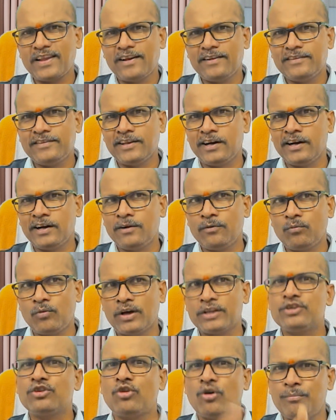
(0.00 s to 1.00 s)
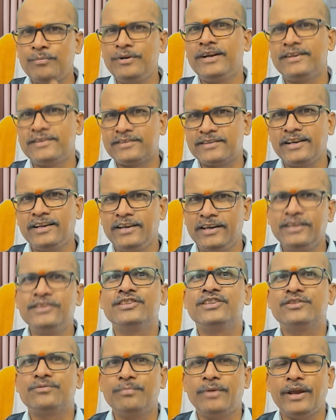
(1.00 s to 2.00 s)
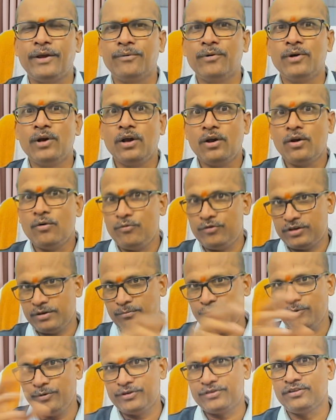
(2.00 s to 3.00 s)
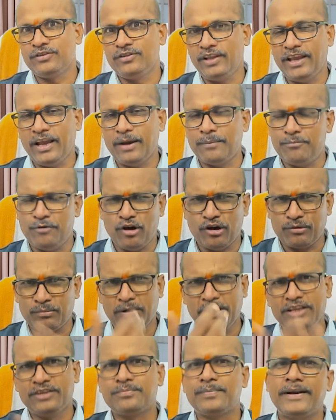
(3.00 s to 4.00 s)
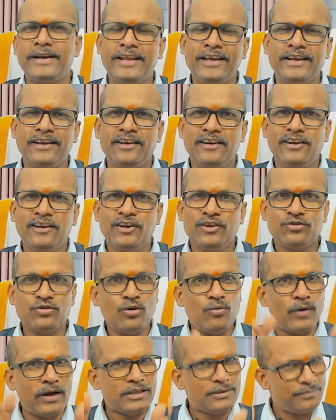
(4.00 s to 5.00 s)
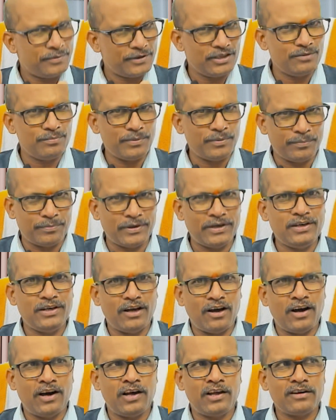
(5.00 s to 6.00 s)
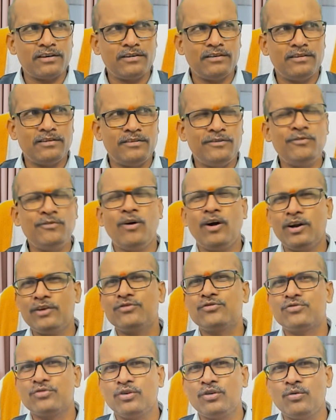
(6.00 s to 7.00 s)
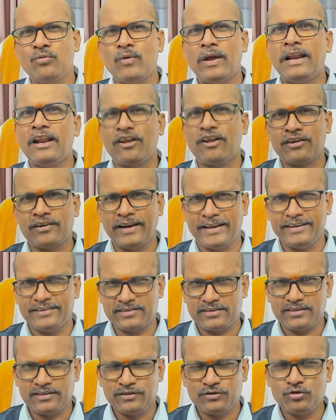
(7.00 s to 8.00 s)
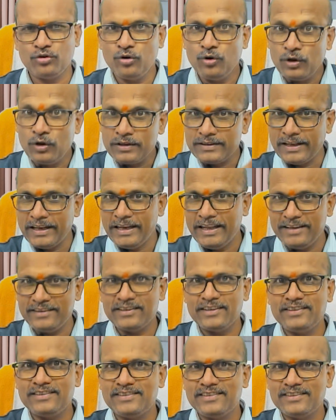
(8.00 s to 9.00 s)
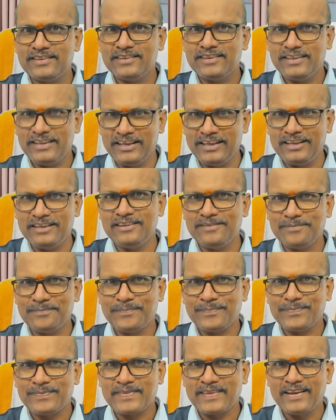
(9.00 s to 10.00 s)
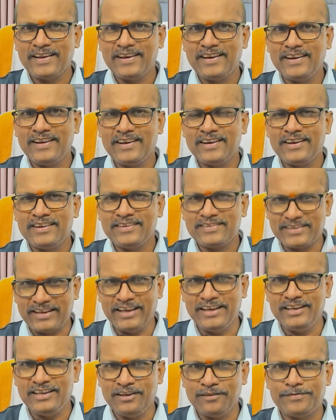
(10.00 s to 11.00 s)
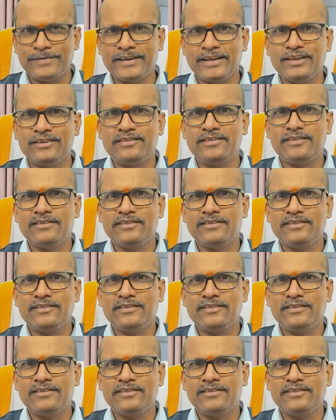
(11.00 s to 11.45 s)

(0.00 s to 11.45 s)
the vata dominant skin lesions behave. Vishama visruti, abnormally spreading. So vata prakriti people are not so well organized. So the lesions in skin, if it is